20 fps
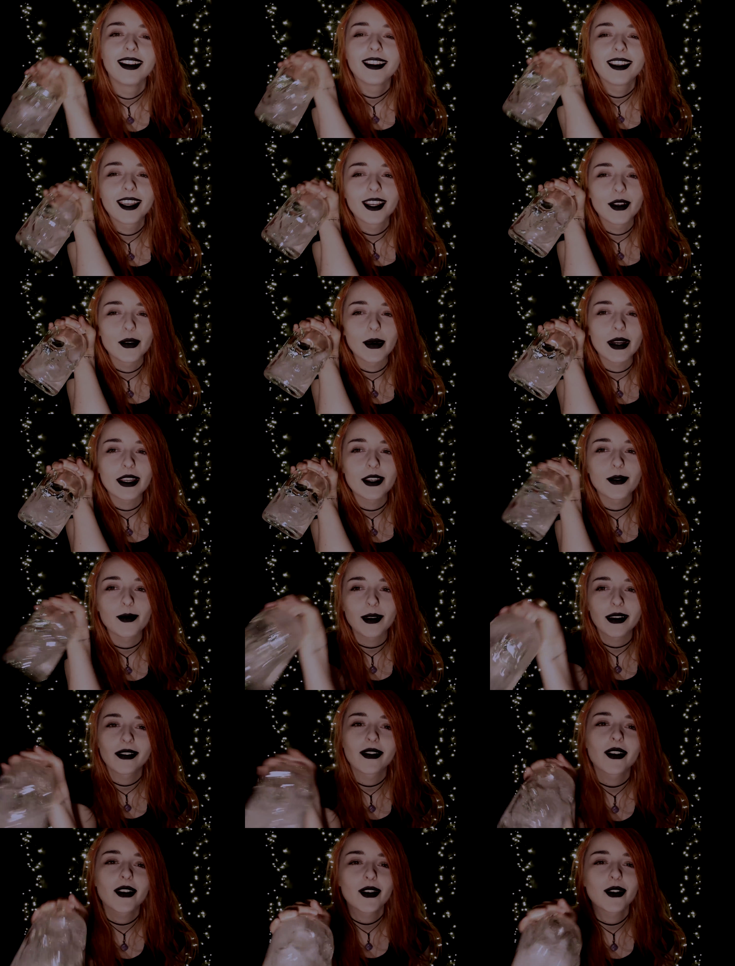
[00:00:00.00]
Can't wait to
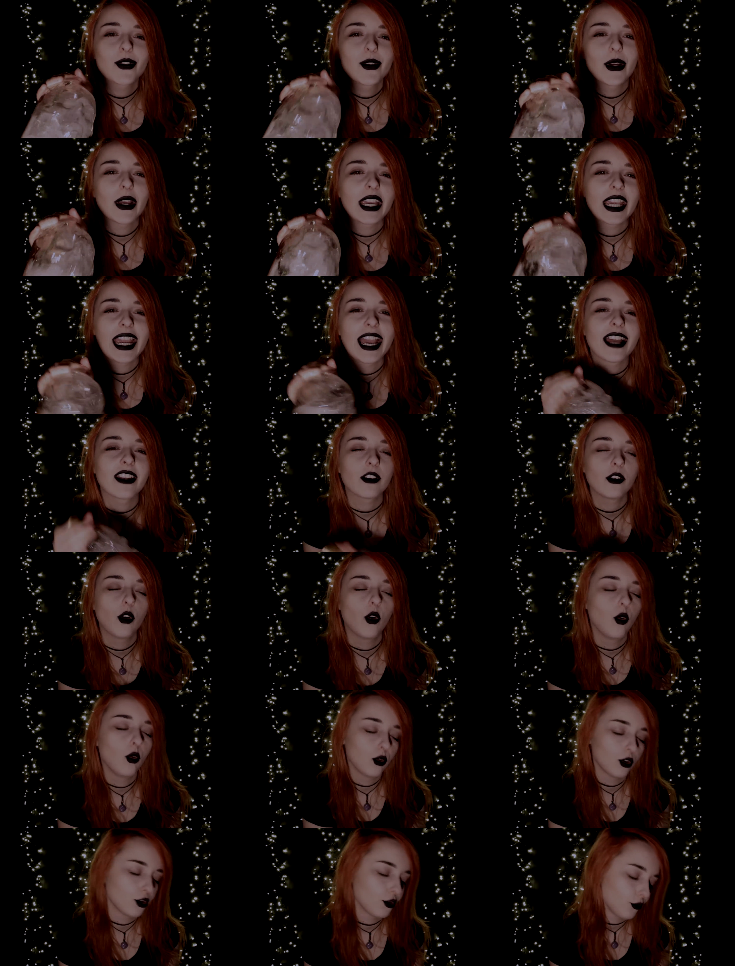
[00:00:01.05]
make this into a candle
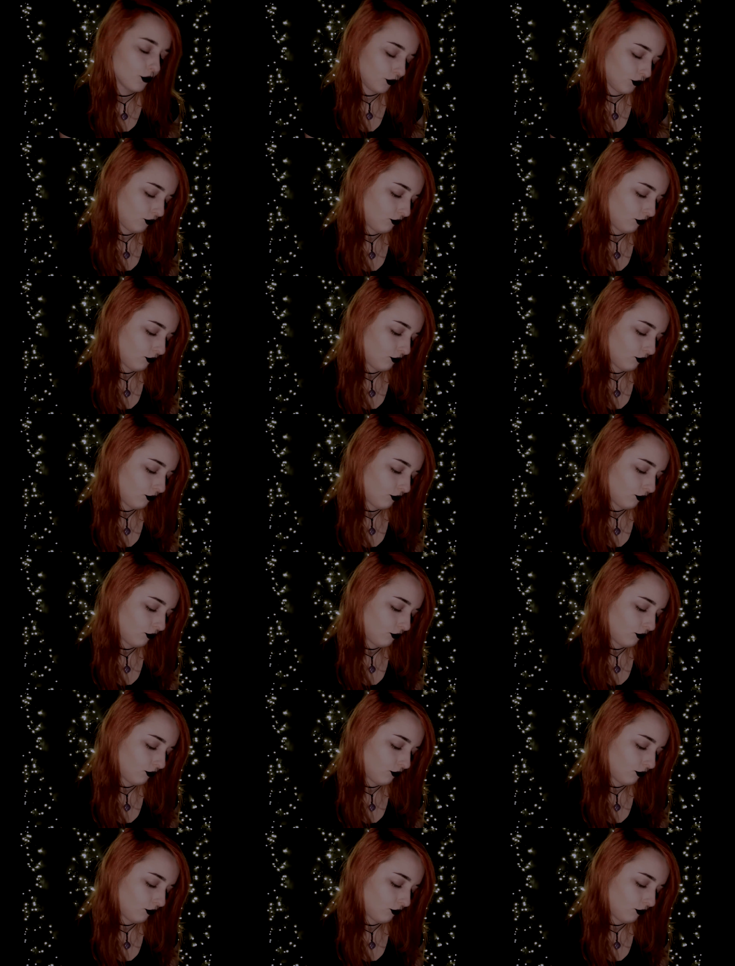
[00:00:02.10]
holder.